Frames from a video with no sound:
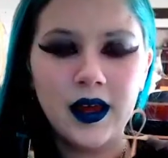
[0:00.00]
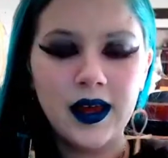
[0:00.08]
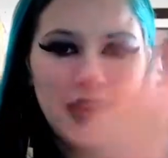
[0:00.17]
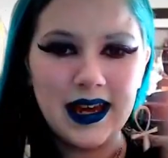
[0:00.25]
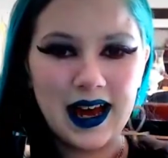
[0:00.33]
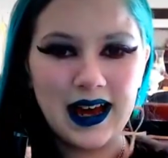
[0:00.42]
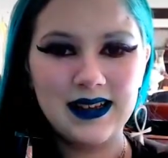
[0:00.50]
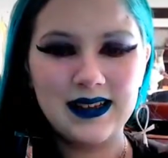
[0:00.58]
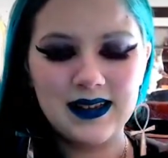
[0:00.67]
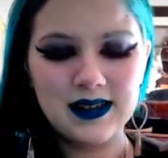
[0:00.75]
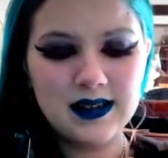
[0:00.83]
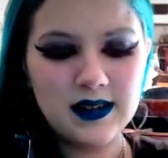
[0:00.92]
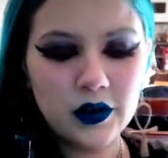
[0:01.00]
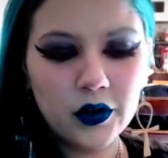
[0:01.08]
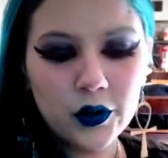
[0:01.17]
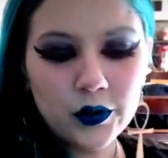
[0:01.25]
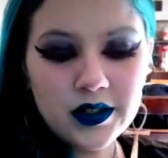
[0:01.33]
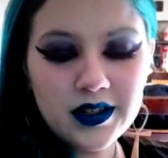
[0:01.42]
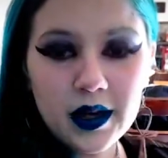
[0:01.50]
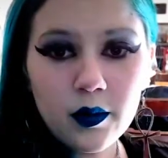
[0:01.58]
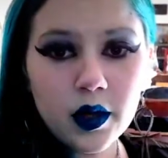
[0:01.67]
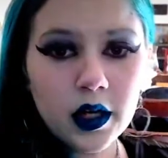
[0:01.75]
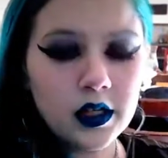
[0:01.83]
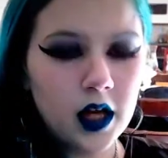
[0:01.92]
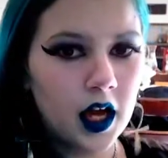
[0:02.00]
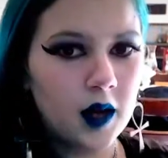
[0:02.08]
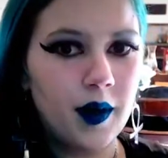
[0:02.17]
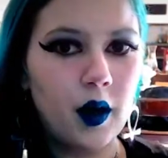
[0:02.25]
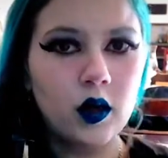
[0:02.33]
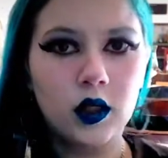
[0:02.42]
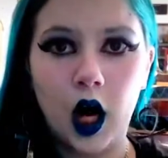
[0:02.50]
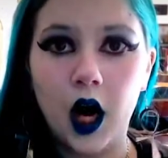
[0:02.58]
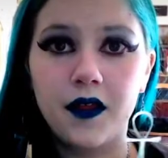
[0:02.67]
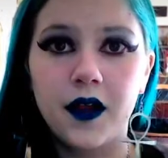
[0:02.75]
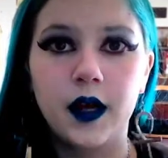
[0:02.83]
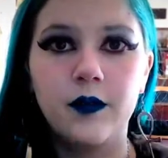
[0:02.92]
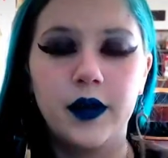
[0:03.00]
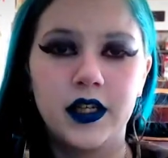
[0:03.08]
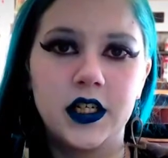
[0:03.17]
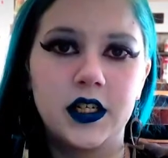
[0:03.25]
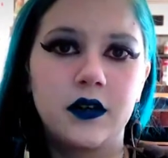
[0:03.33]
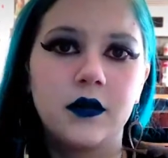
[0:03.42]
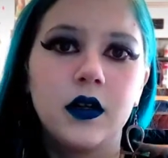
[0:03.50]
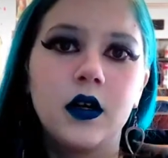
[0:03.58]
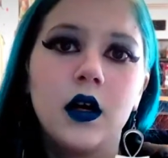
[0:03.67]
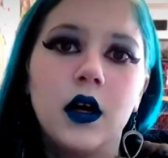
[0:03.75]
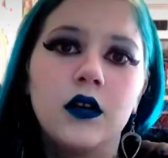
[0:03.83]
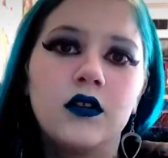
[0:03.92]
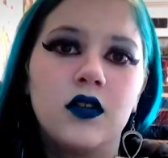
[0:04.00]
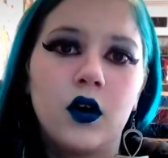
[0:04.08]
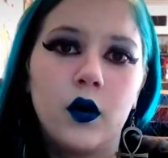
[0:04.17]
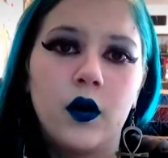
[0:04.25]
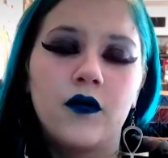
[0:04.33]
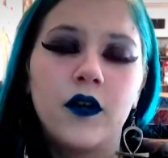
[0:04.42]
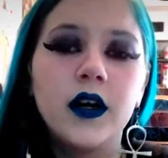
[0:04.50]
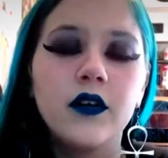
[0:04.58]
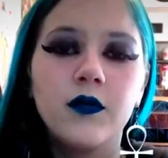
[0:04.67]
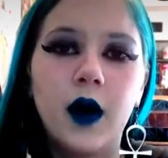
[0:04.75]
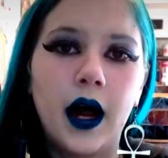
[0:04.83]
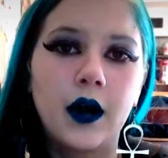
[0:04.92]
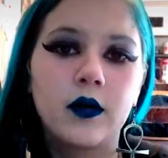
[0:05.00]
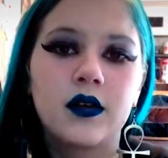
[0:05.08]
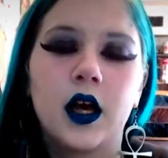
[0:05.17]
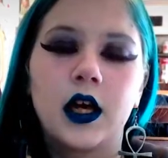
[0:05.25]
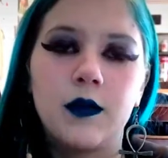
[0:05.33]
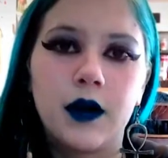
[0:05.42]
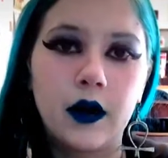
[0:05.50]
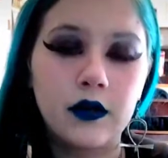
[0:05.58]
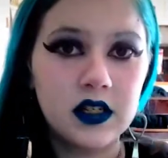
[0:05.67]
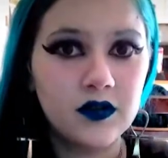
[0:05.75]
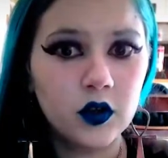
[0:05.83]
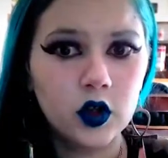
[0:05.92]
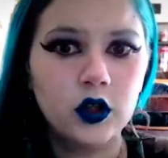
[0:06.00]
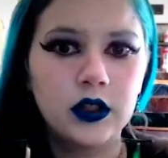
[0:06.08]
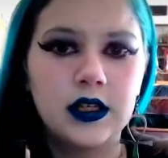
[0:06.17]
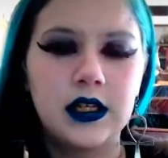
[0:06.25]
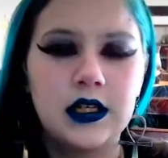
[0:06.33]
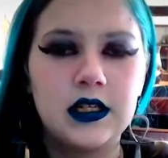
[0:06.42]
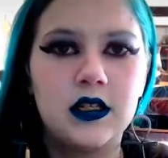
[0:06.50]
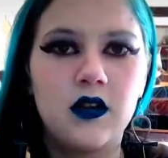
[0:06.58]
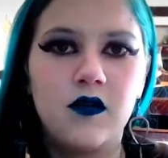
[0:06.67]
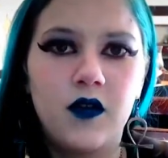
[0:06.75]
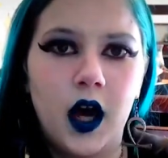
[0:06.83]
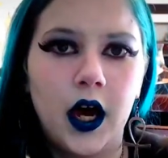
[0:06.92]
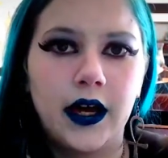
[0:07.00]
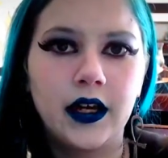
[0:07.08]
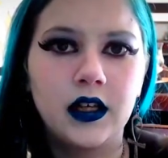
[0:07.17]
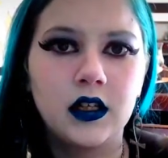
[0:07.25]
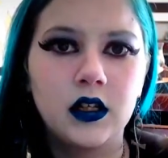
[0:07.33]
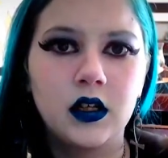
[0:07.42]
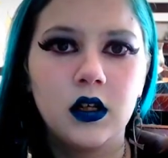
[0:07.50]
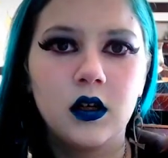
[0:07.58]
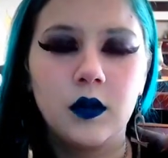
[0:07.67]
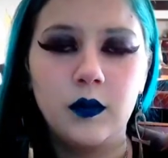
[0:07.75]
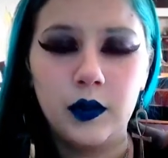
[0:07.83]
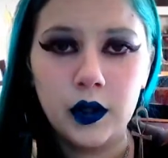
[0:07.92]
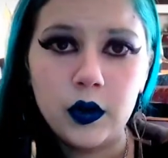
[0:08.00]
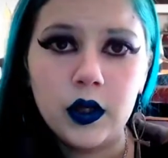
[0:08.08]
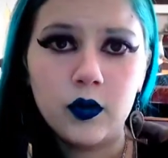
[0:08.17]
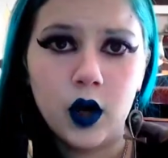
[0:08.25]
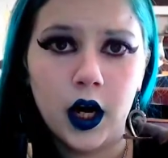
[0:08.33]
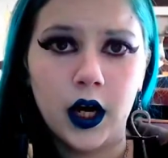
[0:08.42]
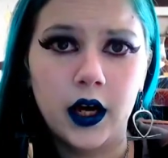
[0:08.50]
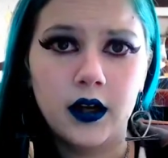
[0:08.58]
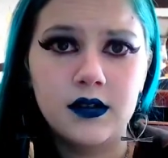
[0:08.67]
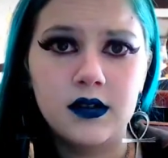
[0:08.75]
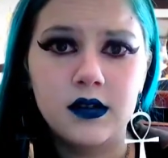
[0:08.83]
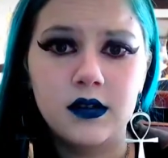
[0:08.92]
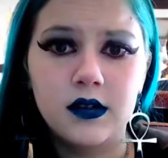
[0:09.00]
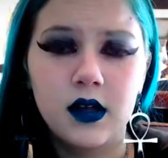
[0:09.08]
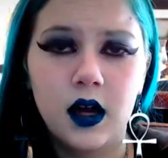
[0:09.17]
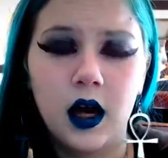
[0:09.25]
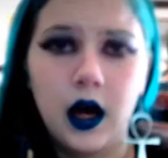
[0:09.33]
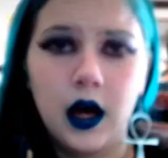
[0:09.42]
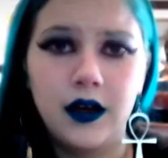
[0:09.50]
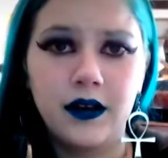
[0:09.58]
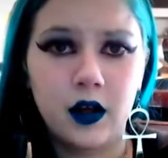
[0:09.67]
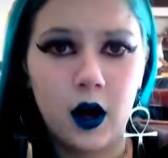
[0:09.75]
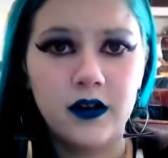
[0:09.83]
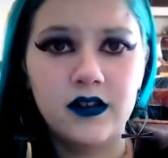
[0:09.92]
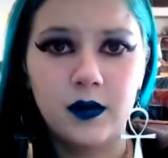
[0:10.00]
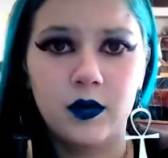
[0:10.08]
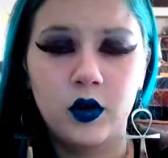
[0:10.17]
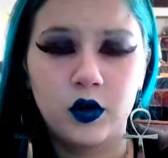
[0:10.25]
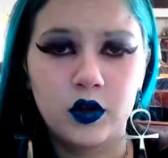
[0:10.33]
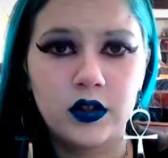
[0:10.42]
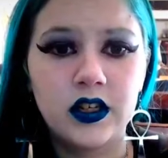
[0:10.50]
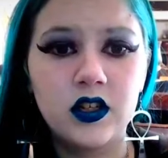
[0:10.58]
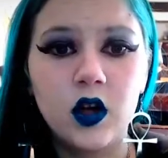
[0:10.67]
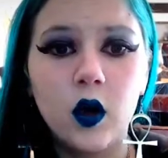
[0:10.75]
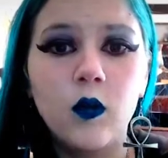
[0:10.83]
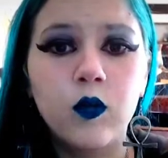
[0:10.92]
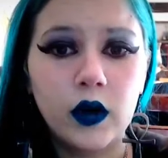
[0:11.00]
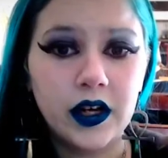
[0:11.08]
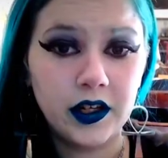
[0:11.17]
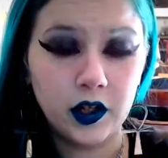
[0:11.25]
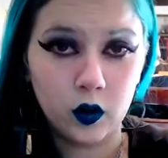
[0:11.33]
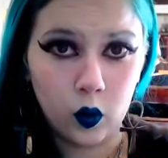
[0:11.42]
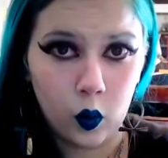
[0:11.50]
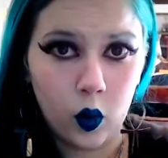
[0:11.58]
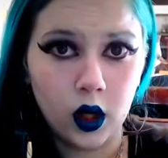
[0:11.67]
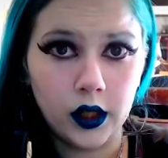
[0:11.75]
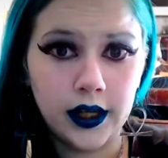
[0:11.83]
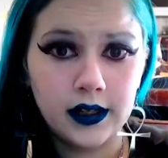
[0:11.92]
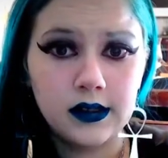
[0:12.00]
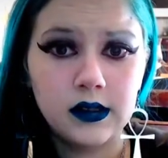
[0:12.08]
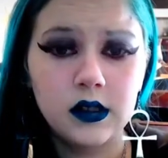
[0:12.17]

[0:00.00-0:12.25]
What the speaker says: Hey guys, so today we're going to talk about Goth on a budget. So a friend of mine was talking about how difficult it is to find beauty products in the Goth subculture that don't break your wallet.